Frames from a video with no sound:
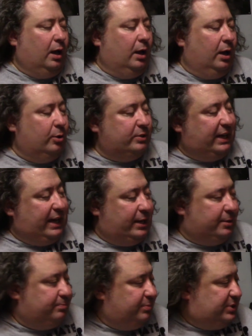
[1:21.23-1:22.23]
Okay,
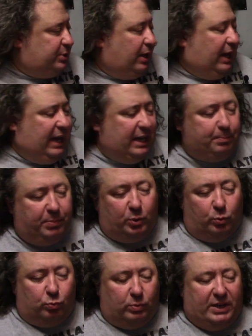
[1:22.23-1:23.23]
so I have
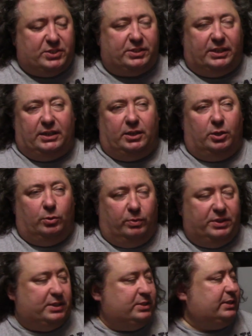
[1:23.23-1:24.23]
been wrestling
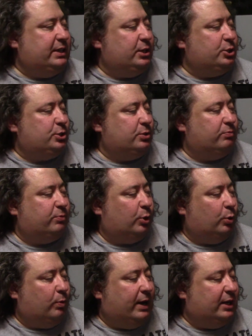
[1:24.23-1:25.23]
with this issue for
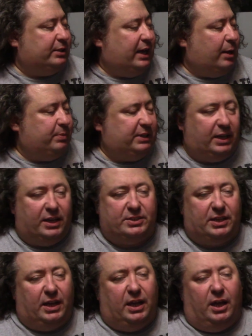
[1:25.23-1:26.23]
a while now
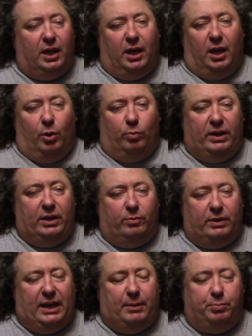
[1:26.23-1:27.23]
because
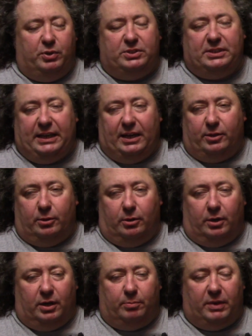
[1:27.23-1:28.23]
when I put
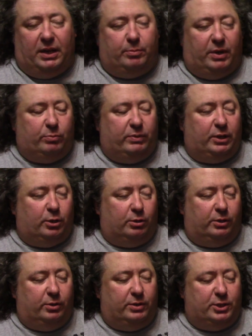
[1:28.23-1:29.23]
together my rig
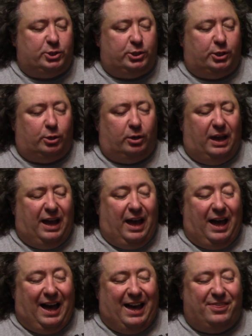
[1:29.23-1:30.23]
earlier this year,
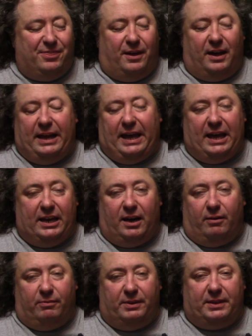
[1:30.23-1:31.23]
I thought I had
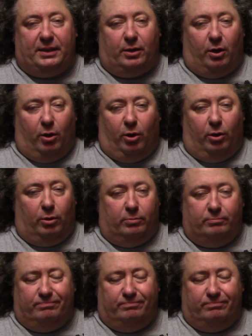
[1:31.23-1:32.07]
everything all